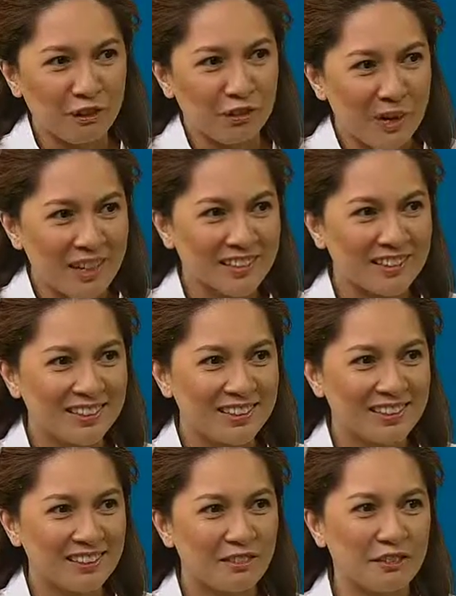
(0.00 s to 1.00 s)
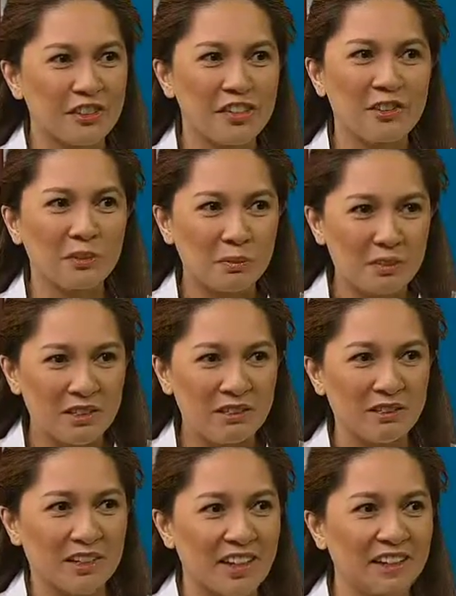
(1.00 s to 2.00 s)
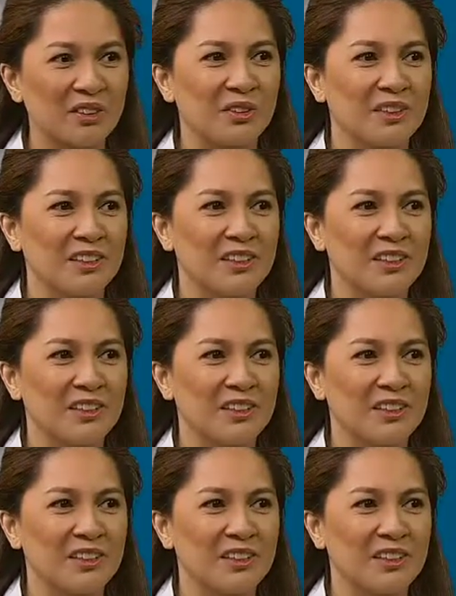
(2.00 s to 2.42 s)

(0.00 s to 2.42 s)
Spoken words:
to wait for it to be tender.